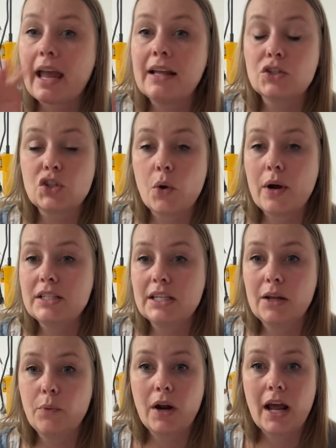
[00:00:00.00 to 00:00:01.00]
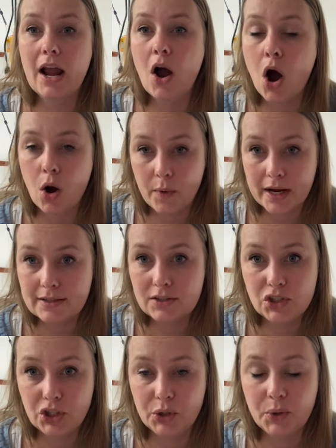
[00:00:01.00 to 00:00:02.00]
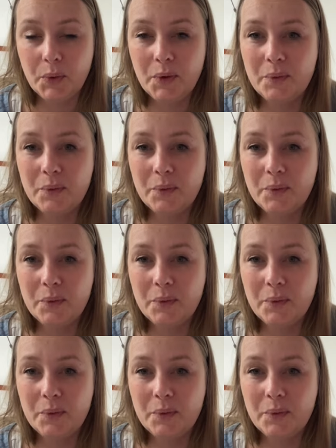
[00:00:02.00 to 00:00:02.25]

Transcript: And so I did what I always do